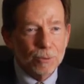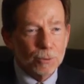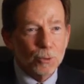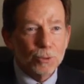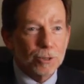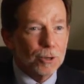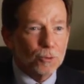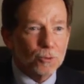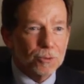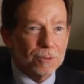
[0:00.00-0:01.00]
Lord
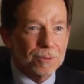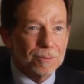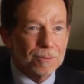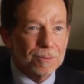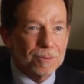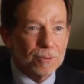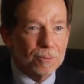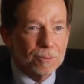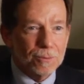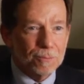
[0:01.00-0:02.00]
knows
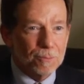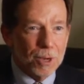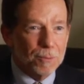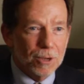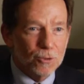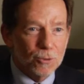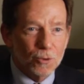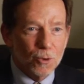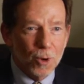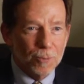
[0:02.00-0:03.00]
my patients
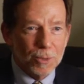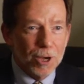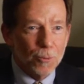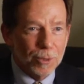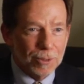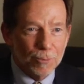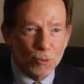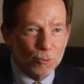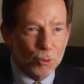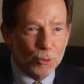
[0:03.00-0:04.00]
don't want me helping them
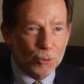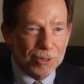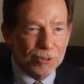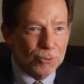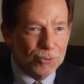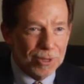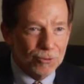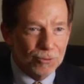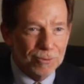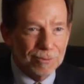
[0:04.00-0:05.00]
with spiritual issues.
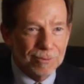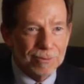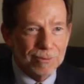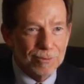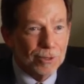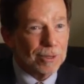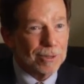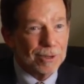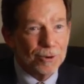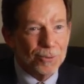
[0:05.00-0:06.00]
That's ticket
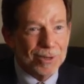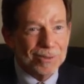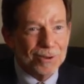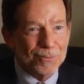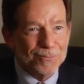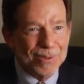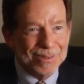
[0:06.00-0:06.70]
to hell right there.